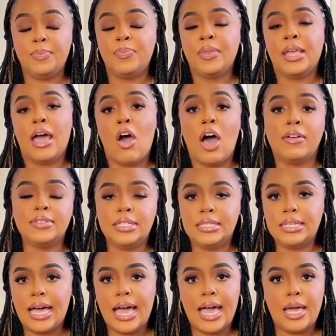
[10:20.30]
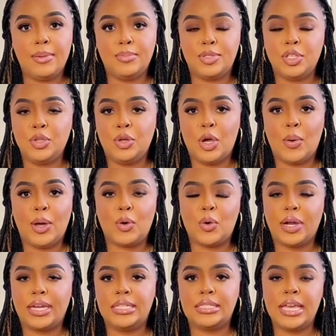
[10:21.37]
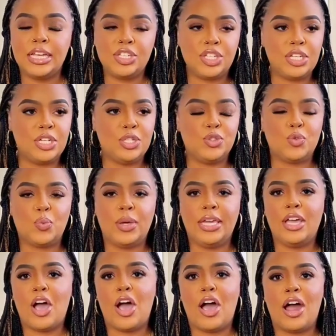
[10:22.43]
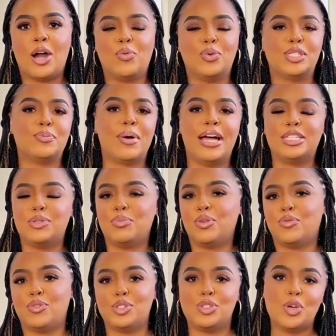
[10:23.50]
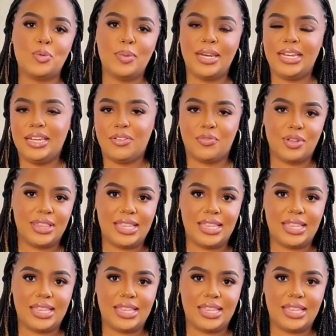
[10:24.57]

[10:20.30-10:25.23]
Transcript: When she finally reached the lobby, the guards looked at her but didn't say anything.